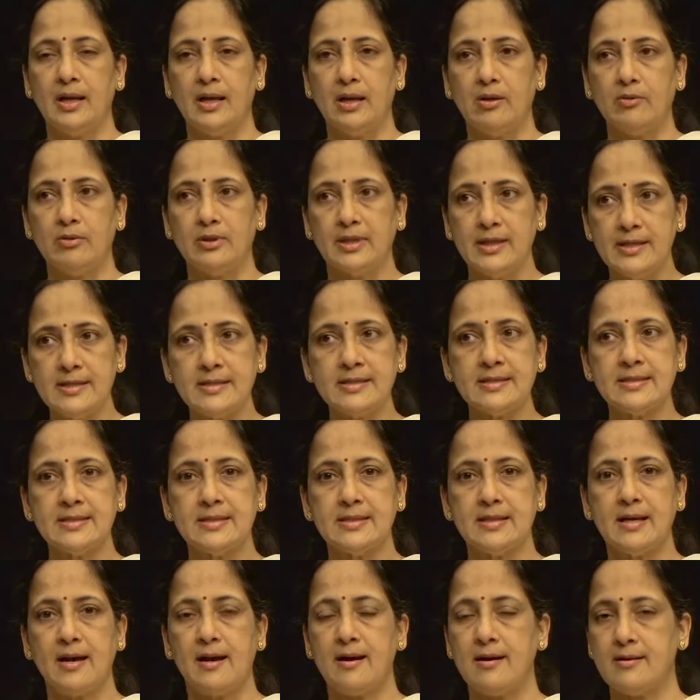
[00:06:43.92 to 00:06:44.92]
Now,
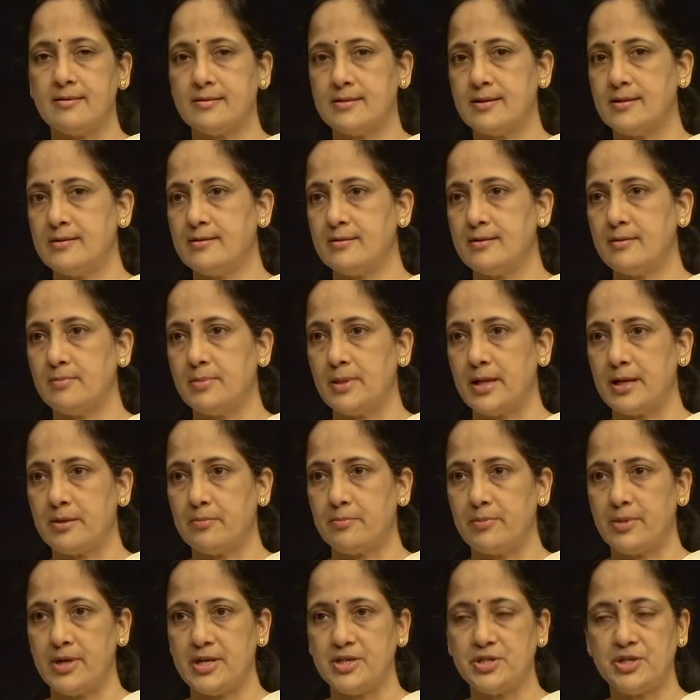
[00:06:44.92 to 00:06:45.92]
this arterial blood
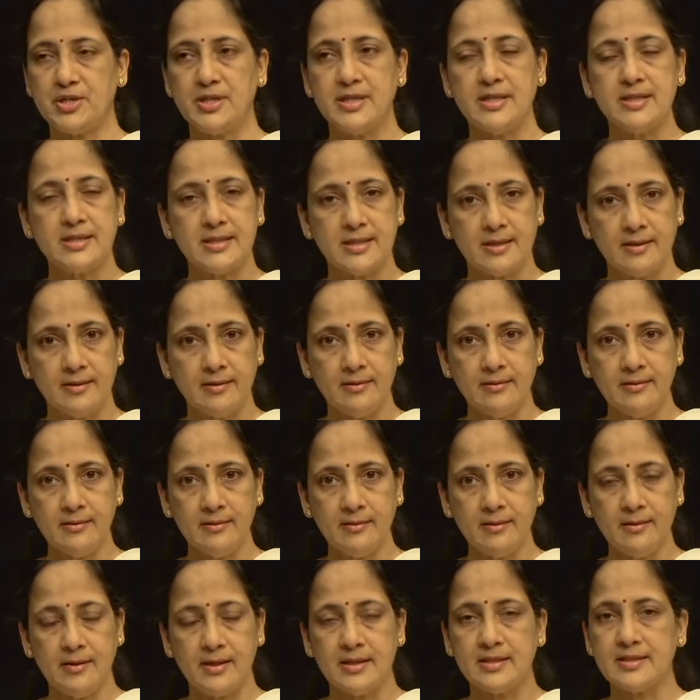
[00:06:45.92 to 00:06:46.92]
pressure in turn
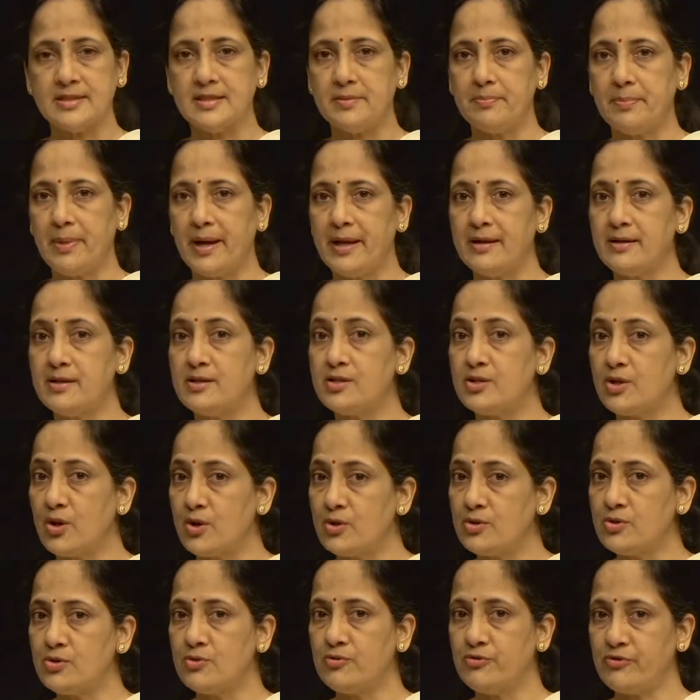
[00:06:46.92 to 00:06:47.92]
is dependent
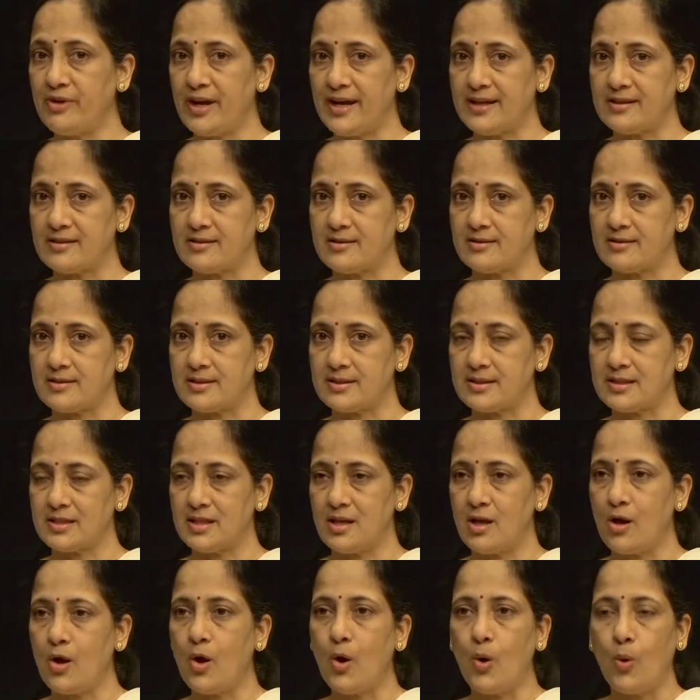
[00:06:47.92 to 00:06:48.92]
on two
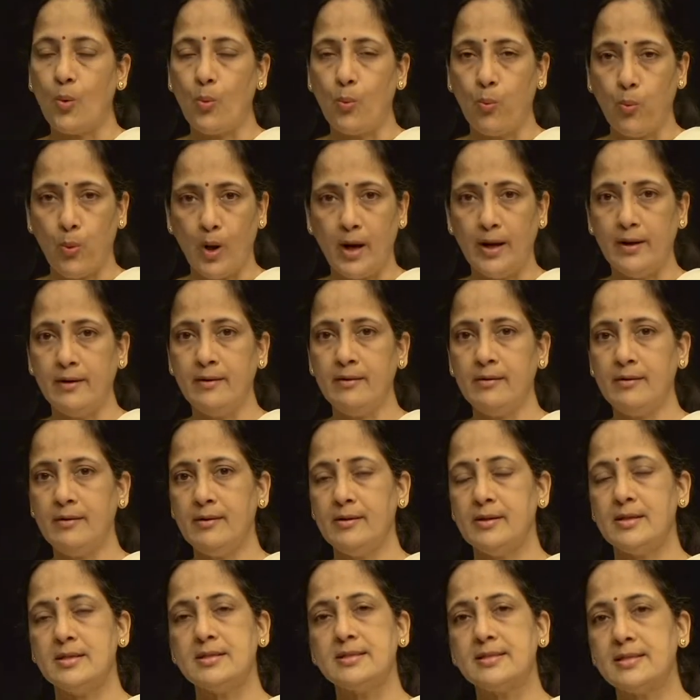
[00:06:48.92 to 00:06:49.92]
factors. One
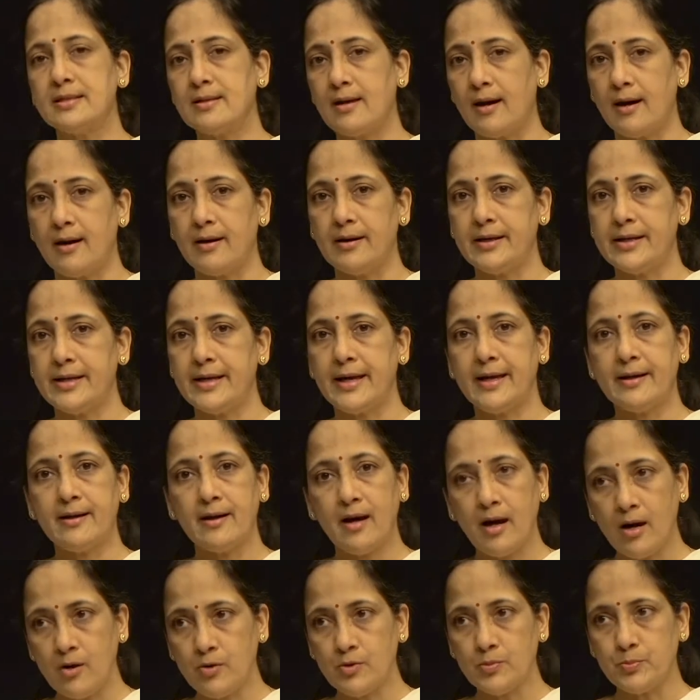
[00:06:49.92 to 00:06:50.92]
is the
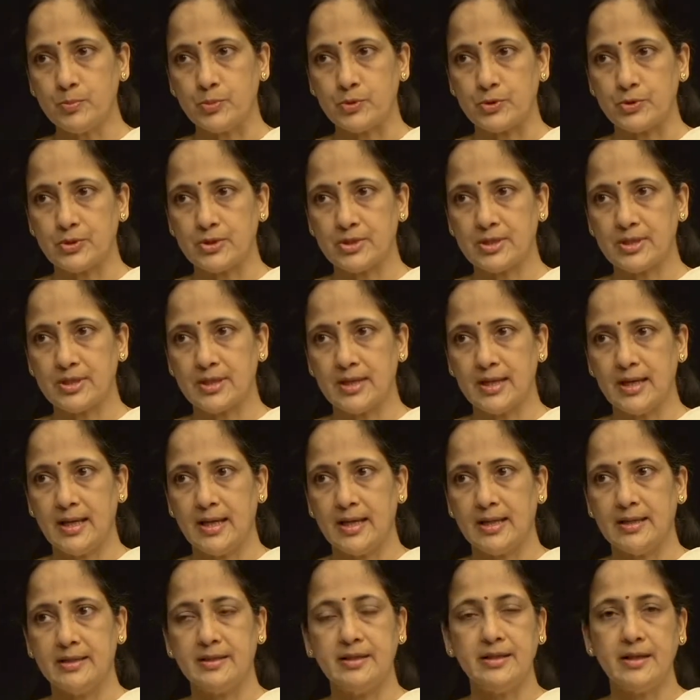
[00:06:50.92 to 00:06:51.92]
cardiac output.
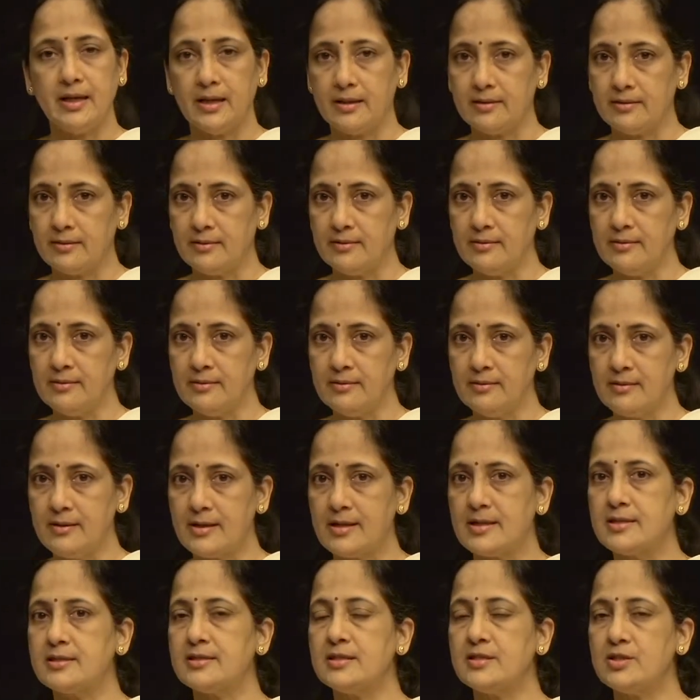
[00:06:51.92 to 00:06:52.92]
The other
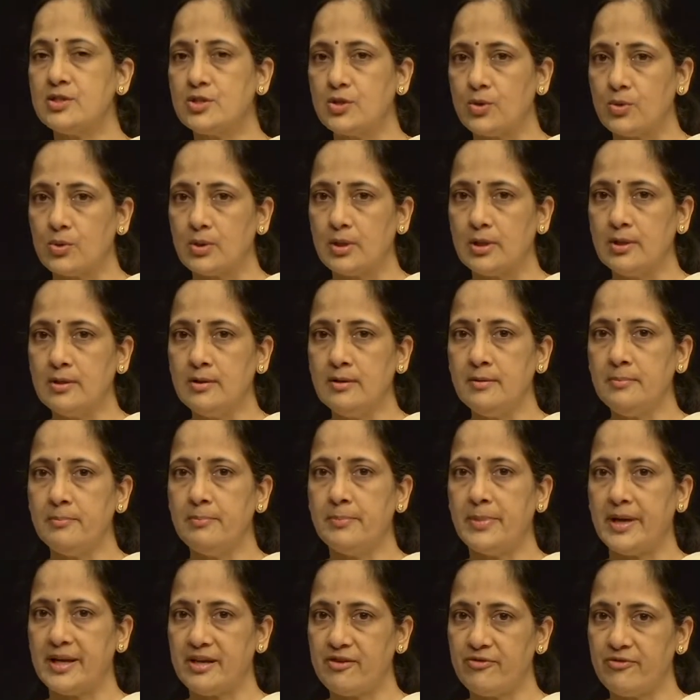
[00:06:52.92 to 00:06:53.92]
is the total
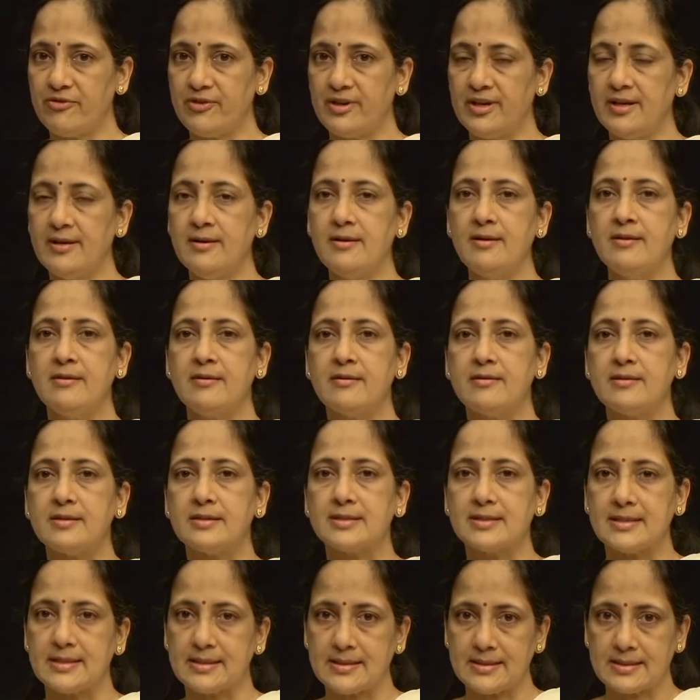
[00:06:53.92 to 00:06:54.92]
peripheral
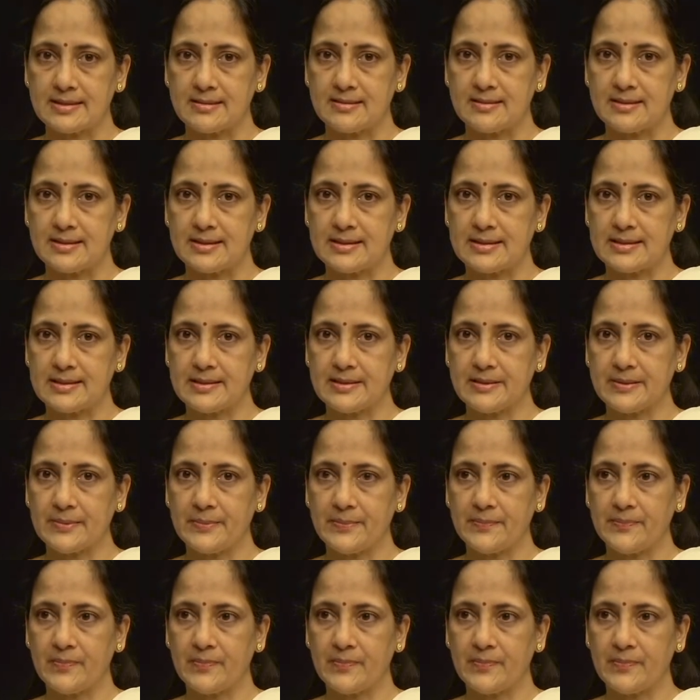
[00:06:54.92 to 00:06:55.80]
resistance.